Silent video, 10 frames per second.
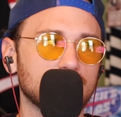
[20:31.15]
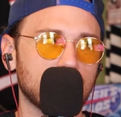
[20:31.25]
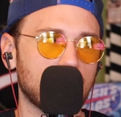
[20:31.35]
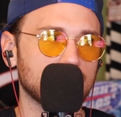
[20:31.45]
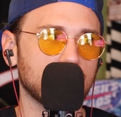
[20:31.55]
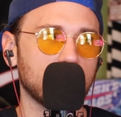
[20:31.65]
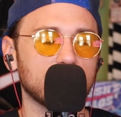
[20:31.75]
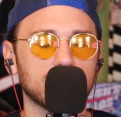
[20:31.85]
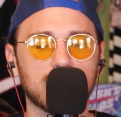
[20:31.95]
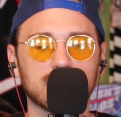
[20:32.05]

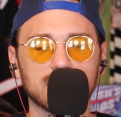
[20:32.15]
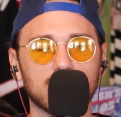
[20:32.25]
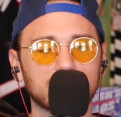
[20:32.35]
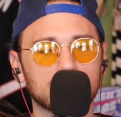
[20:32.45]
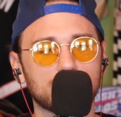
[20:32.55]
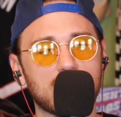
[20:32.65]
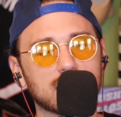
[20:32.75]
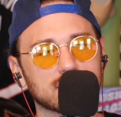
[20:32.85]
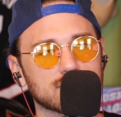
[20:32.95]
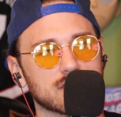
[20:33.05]
and ignite the
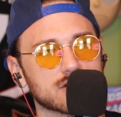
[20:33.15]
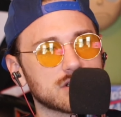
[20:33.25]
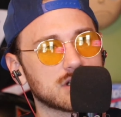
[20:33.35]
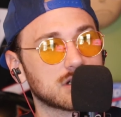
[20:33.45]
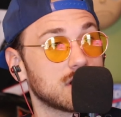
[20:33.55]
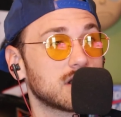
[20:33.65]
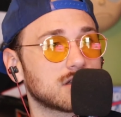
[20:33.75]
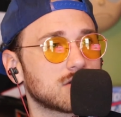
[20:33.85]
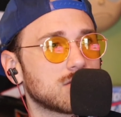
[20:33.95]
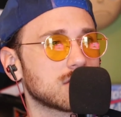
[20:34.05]
pass rush and ignite the
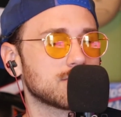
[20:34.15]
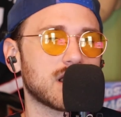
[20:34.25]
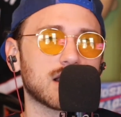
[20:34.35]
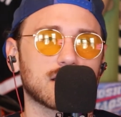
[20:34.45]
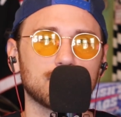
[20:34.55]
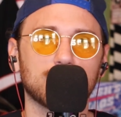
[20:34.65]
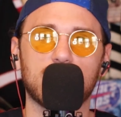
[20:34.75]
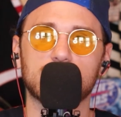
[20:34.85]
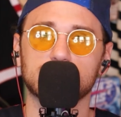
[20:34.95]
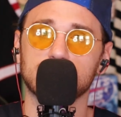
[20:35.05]
quarterback and
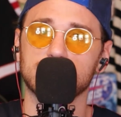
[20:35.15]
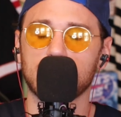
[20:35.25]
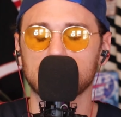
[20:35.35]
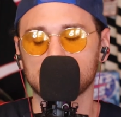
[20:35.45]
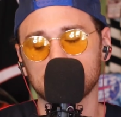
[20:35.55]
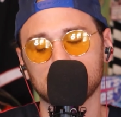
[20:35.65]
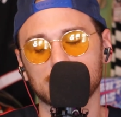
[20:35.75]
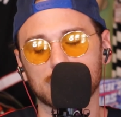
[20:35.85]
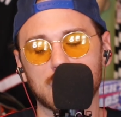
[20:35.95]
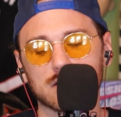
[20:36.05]
blast his ass into the
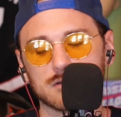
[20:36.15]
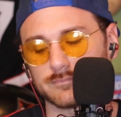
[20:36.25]
ground.